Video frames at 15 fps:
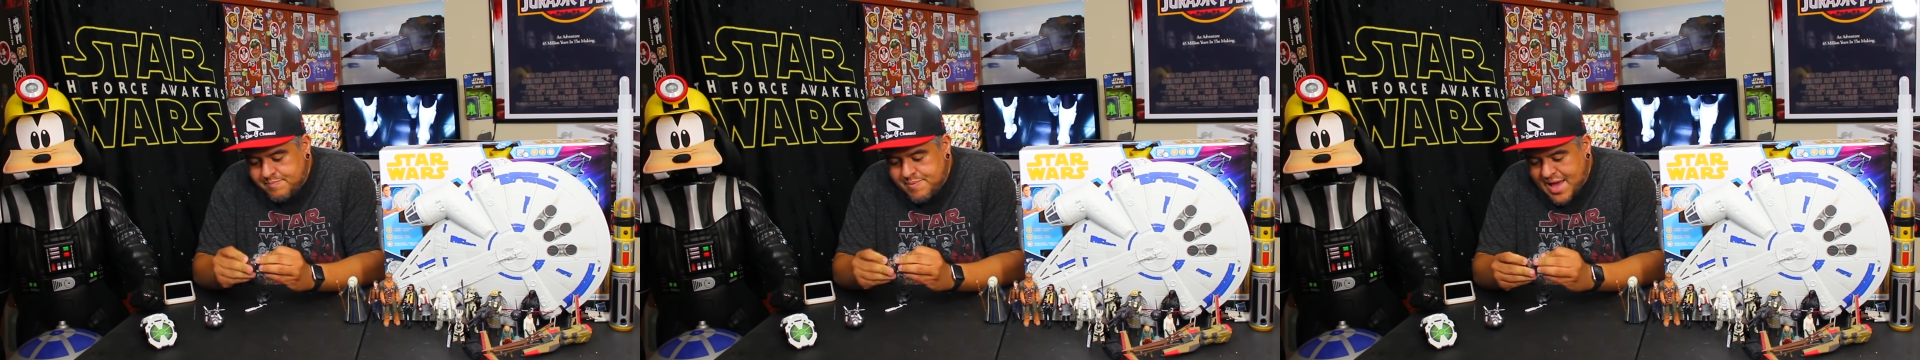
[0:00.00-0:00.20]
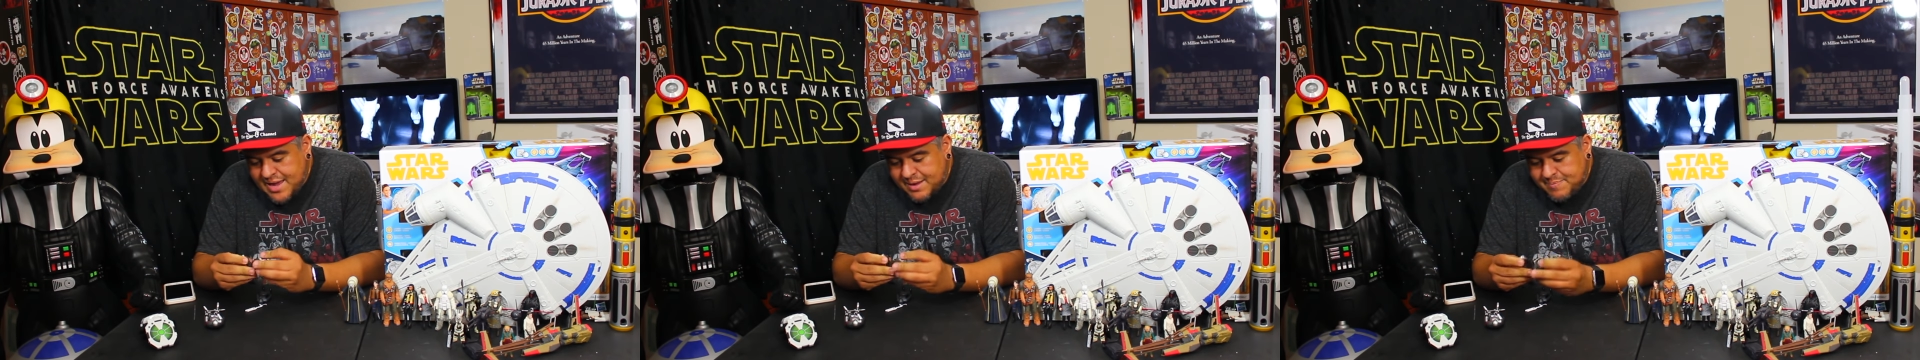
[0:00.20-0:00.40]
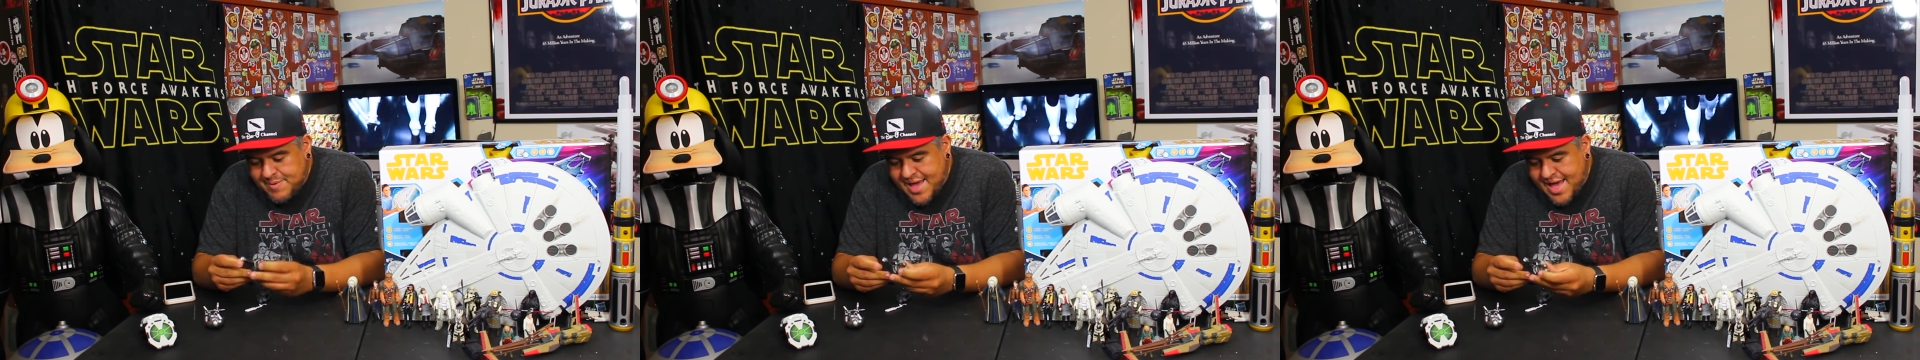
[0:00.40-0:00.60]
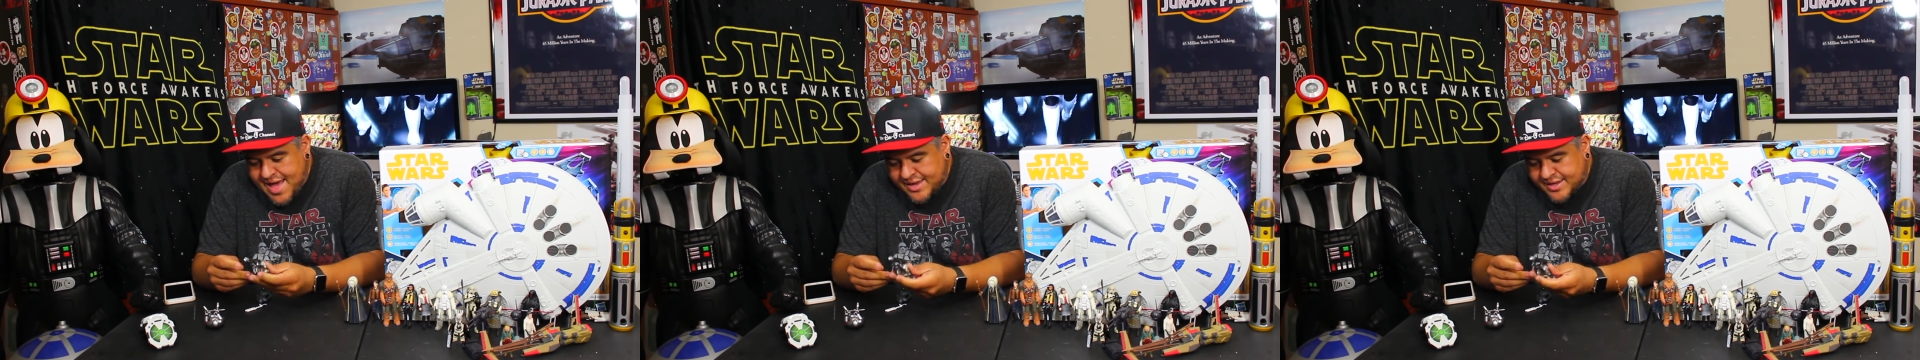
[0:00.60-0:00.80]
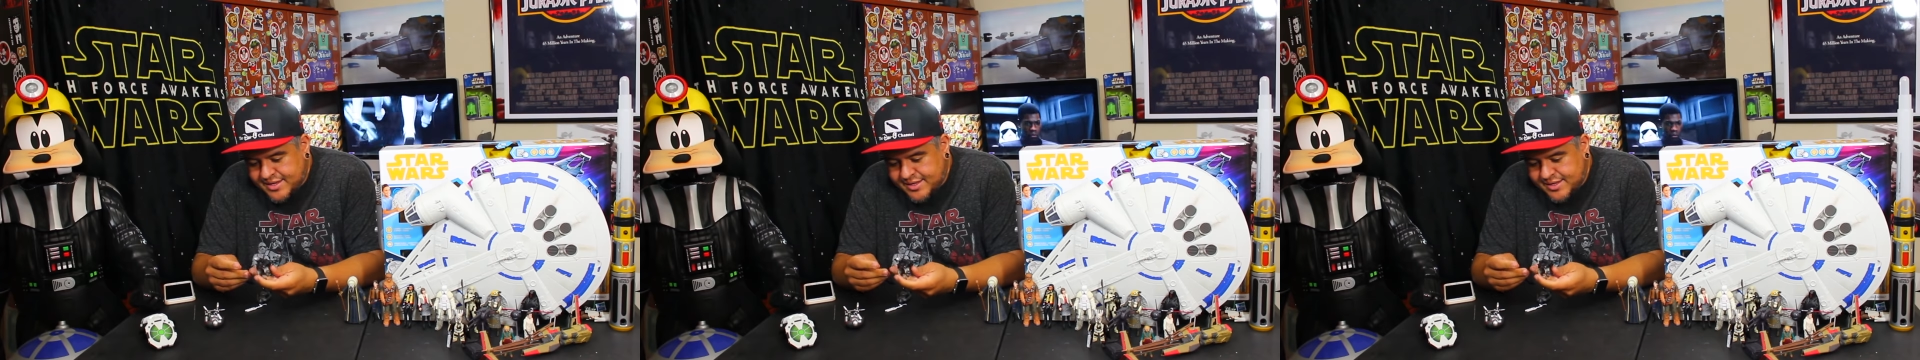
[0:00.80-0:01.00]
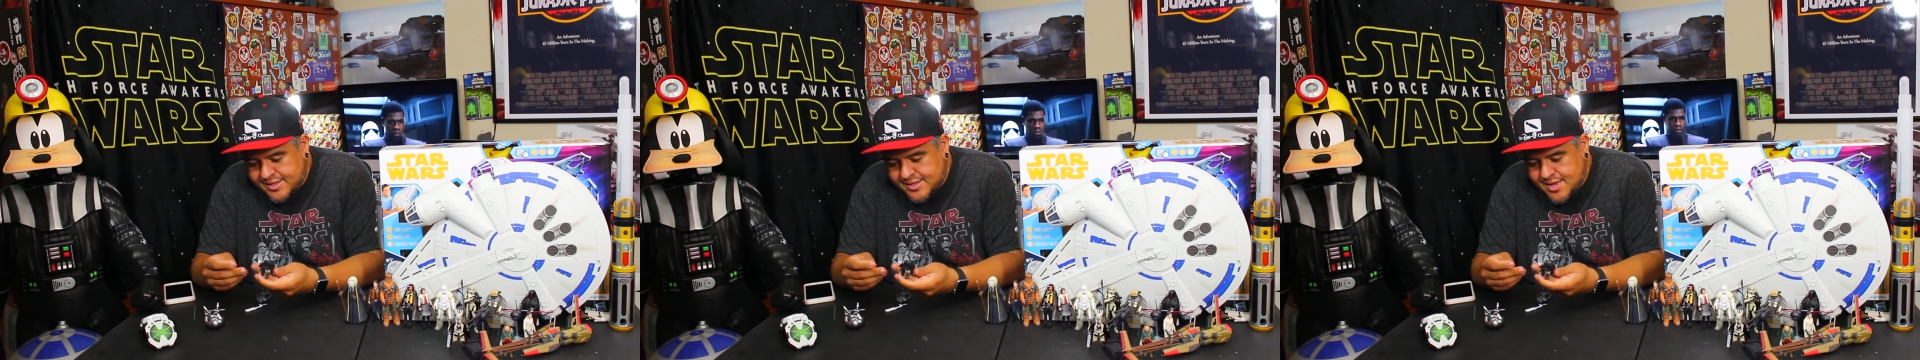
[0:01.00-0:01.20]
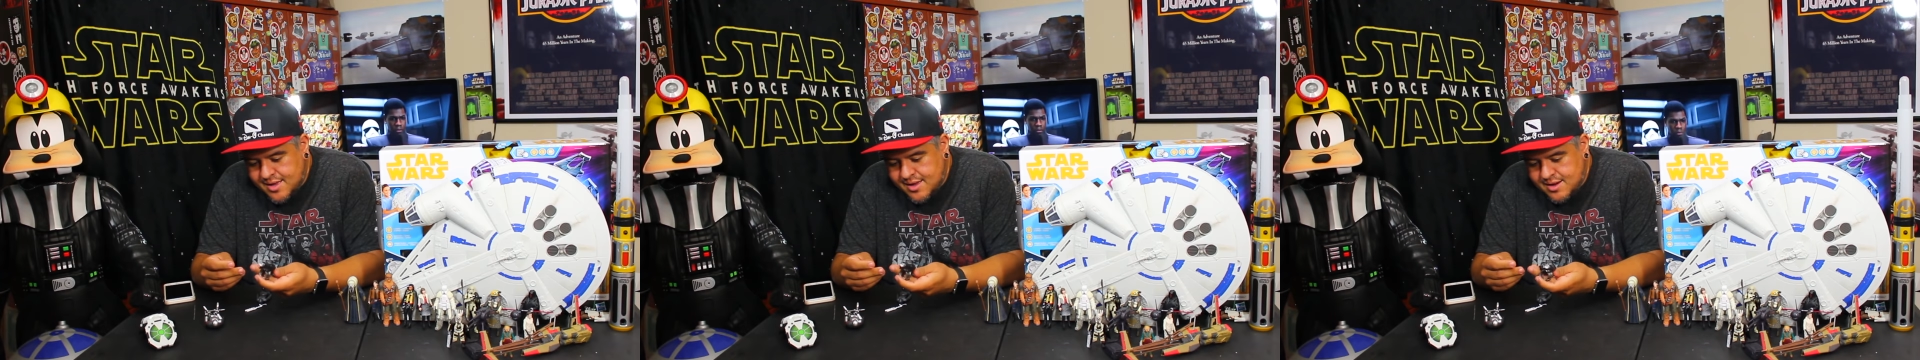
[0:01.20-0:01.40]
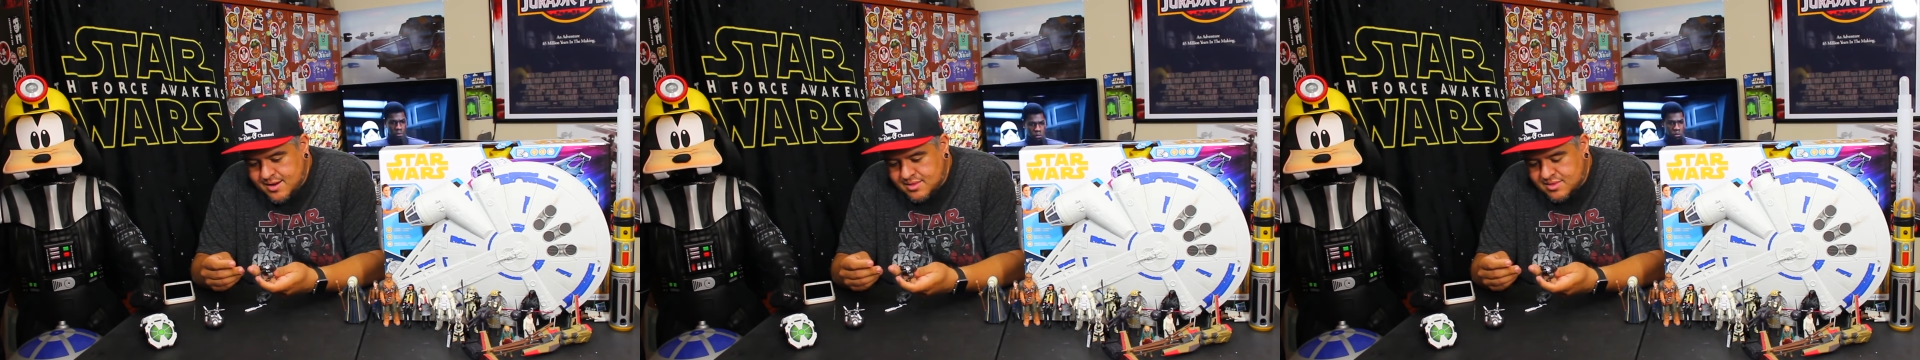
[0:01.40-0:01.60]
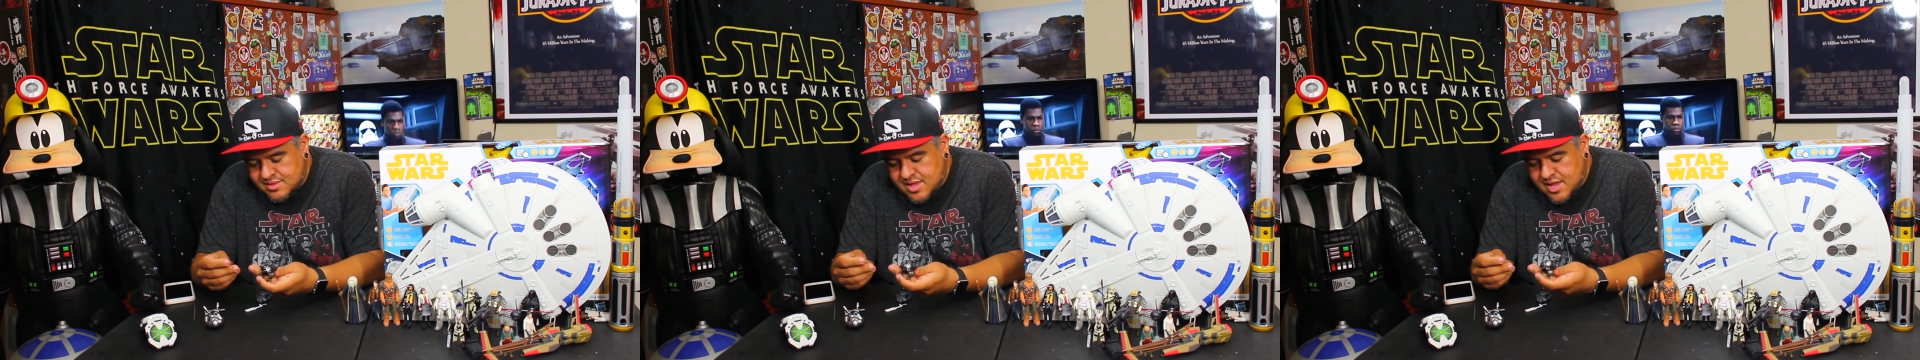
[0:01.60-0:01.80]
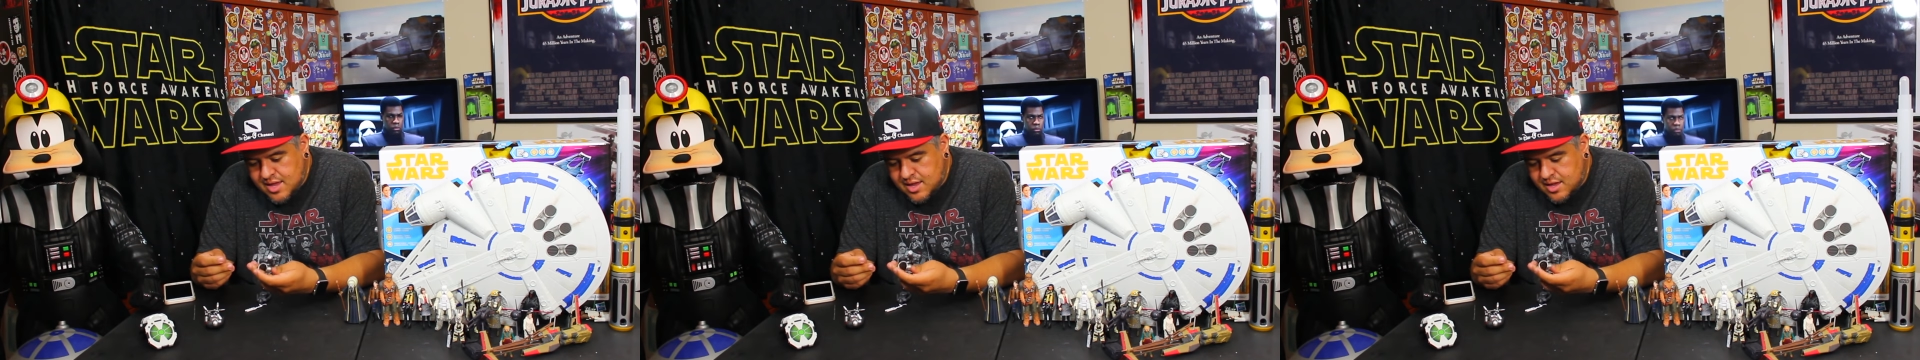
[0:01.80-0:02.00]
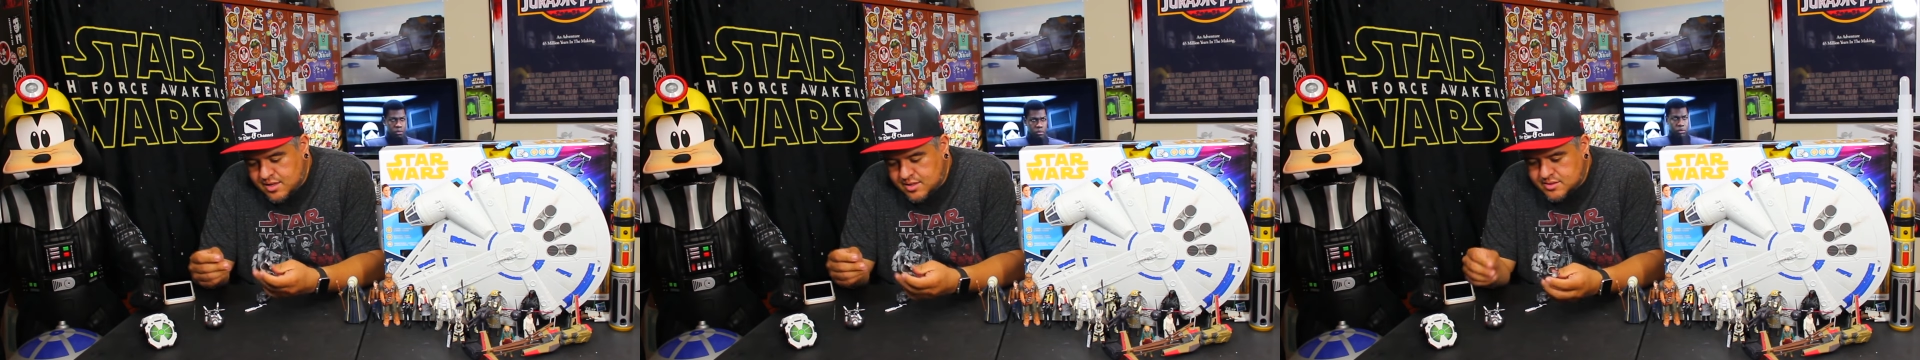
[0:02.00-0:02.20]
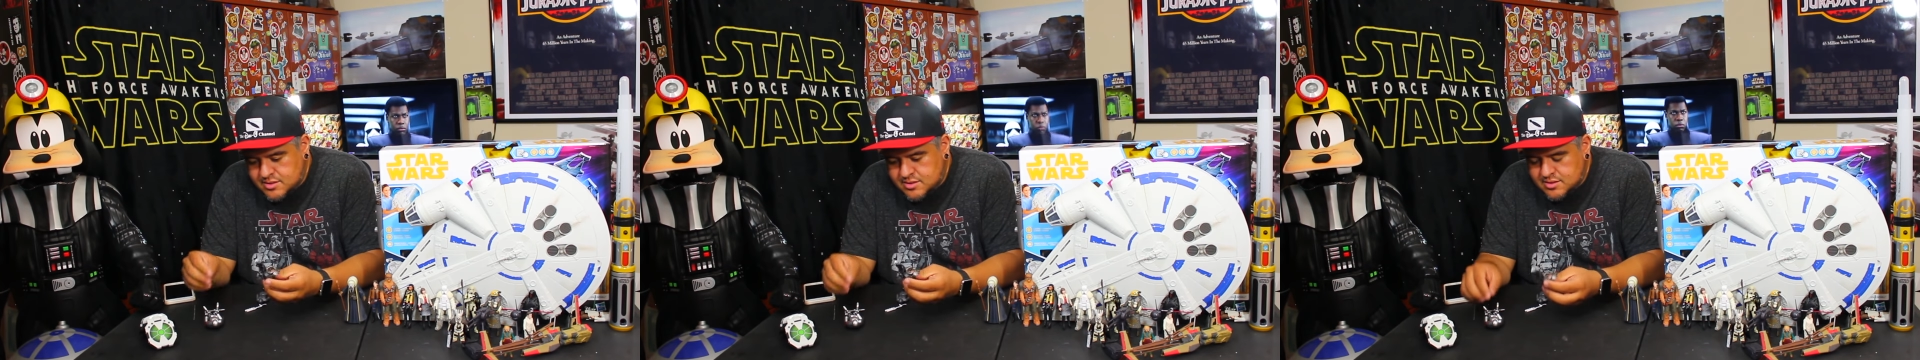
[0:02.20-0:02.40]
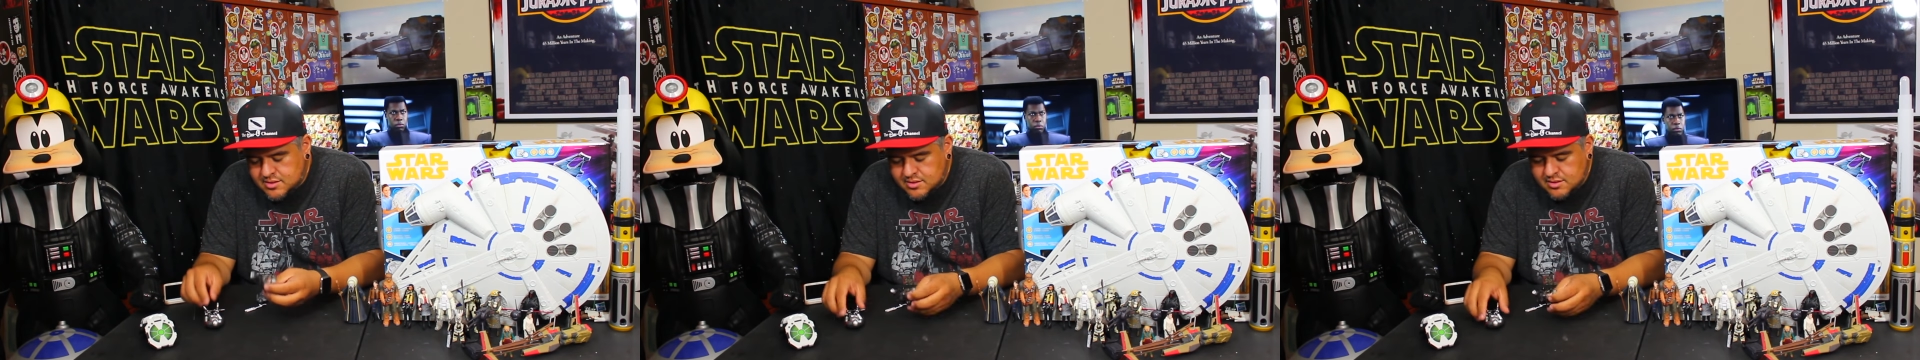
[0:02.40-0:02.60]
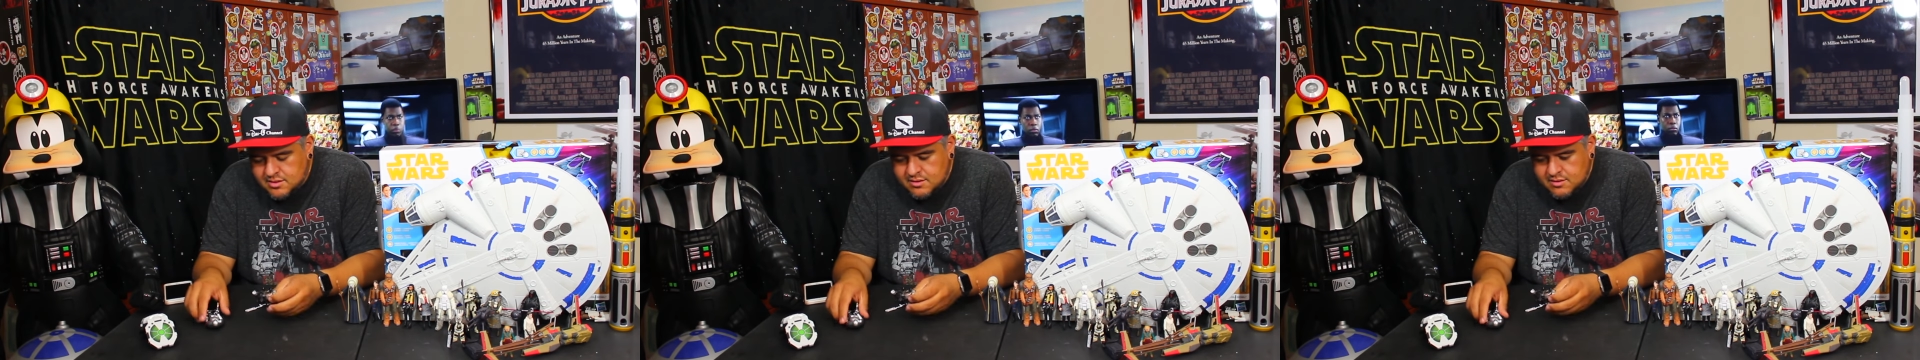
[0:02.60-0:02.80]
backpack gun things